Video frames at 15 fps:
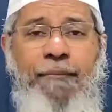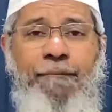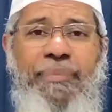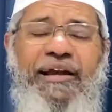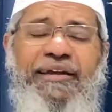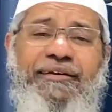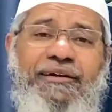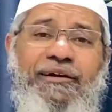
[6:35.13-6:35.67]

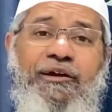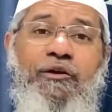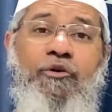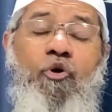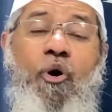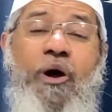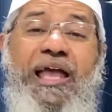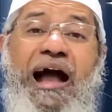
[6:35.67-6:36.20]
But
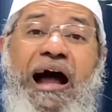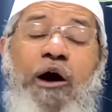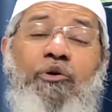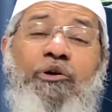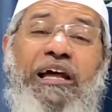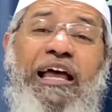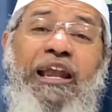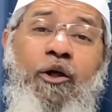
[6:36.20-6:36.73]
going out
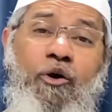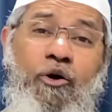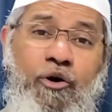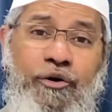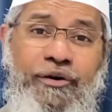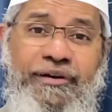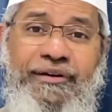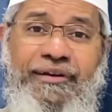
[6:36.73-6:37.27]

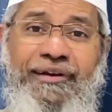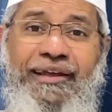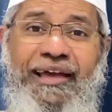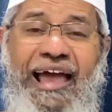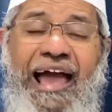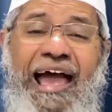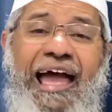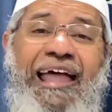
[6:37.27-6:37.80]
alone
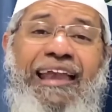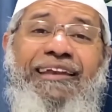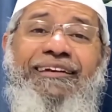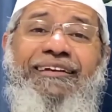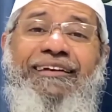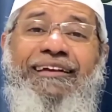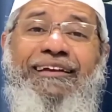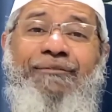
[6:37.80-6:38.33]

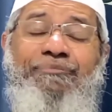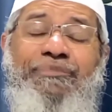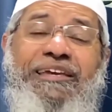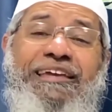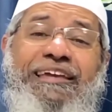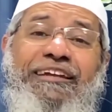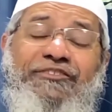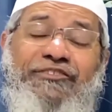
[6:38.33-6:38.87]
and
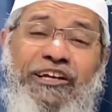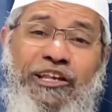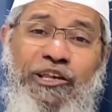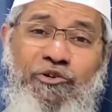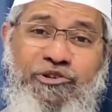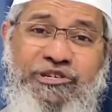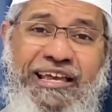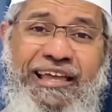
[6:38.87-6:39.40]
being in
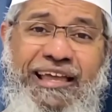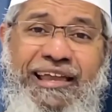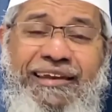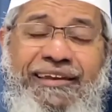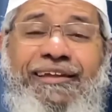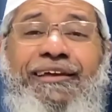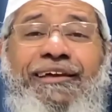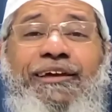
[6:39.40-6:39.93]

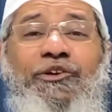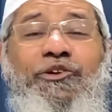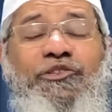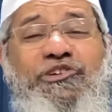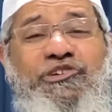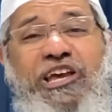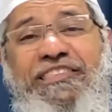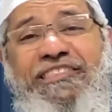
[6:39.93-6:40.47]
seclusion, you know, the
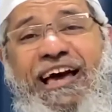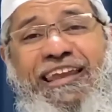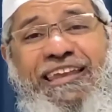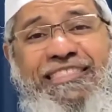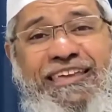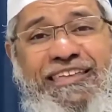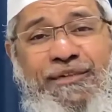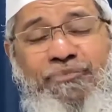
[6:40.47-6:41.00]
shaitan is
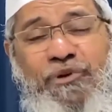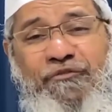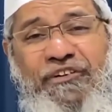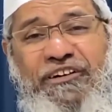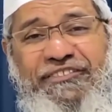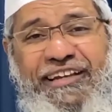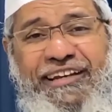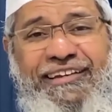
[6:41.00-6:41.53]
there. The Prophet
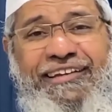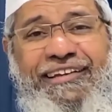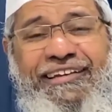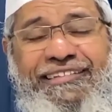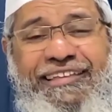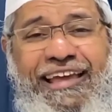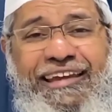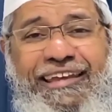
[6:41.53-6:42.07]
said
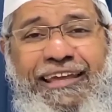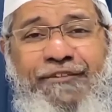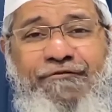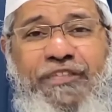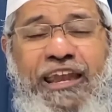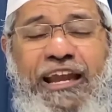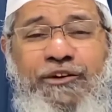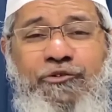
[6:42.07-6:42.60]
that if
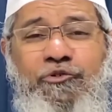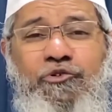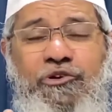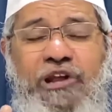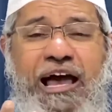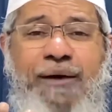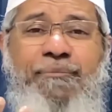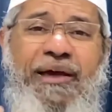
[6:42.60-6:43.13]
there are two
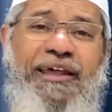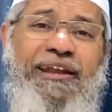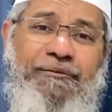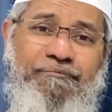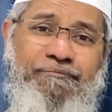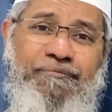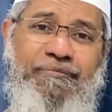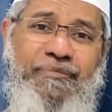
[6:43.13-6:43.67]

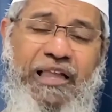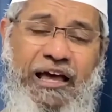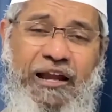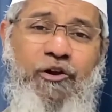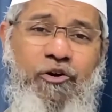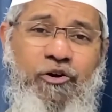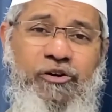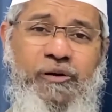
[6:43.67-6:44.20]
nahmeram
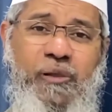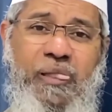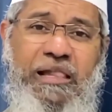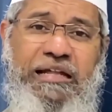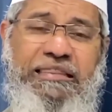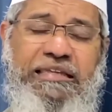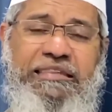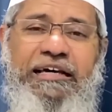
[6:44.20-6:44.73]
alone,
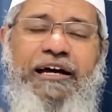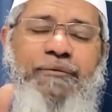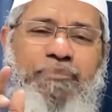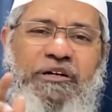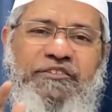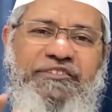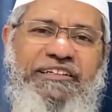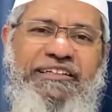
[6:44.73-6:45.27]
the third
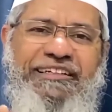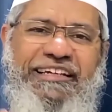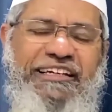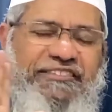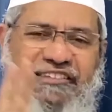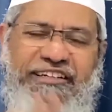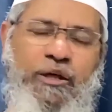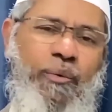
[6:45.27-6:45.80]
person is
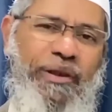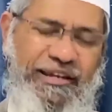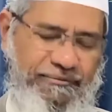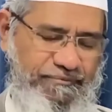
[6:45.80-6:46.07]
the devil.